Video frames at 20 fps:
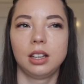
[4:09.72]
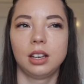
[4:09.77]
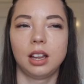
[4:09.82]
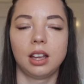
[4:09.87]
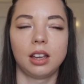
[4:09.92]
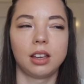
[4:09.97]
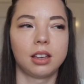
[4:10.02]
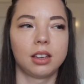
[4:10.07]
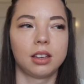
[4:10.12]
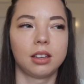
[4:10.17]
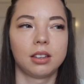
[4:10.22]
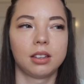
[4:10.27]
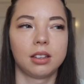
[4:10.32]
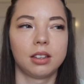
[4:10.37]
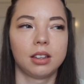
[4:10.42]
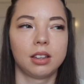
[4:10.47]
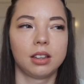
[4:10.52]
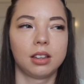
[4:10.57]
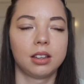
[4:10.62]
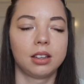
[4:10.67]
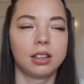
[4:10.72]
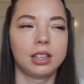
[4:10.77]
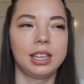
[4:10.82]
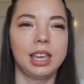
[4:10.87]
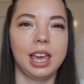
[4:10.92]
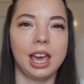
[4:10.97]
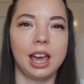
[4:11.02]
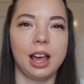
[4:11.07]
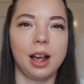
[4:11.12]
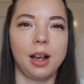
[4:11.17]
like,
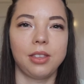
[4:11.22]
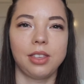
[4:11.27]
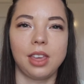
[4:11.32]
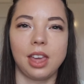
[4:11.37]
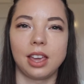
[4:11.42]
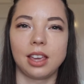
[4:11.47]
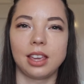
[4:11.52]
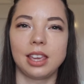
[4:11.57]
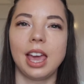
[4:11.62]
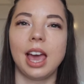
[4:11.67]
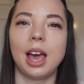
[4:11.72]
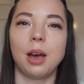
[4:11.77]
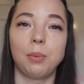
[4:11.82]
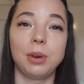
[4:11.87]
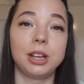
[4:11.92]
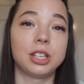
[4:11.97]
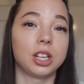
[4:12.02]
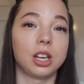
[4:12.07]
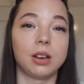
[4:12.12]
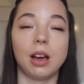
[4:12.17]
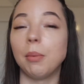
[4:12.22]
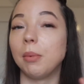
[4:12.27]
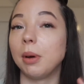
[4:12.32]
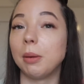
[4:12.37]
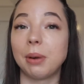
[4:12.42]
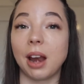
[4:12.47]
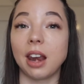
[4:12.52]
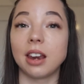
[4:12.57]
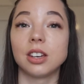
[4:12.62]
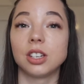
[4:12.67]
yeah, I think, yeah, we do. And
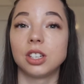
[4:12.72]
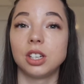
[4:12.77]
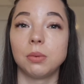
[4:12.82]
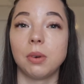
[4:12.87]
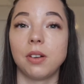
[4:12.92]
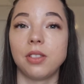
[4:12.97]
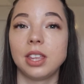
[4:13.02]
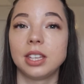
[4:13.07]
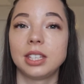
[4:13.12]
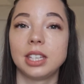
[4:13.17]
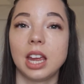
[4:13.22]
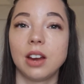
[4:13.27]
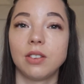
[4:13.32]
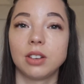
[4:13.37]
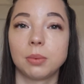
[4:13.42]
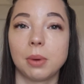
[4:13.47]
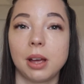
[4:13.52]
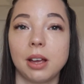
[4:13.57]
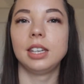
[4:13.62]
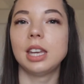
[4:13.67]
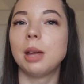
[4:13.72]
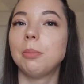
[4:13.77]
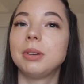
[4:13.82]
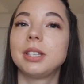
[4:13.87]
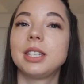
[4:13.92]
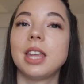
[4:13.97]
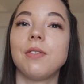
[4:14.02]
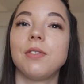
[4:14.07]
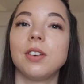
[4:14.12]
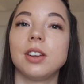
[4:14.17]
we're planning to do one this year as well. Number
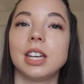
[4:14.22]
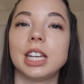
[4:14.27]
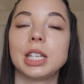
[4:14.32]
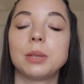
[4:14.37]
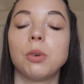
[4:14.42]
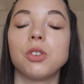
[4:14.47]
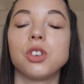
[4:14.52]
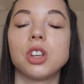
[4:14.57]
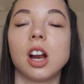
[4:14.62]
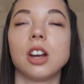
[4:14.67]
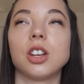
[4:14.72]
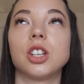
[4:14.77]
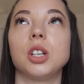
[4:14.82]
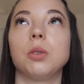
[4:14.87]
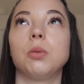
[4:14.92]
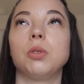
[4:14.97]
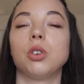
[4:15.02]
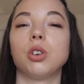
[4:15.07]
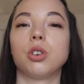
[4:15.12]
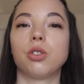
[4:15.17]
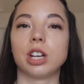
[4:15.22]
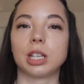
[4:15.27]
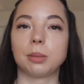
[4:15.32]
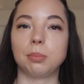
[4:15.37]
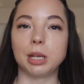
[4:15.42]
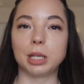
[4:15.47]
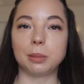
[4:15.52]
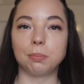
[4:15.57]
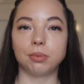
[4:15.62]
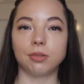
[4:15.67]
seven is what do you like to do on your
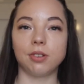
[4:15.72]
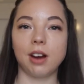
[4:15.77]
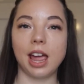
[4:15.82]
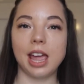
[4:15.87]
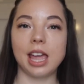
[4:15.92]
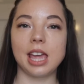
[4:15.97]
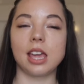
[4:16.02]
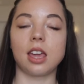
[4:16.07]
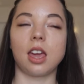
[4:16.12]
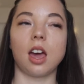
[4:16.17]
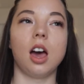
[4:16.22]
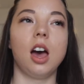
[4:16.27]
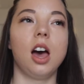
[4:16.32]
Christmas break?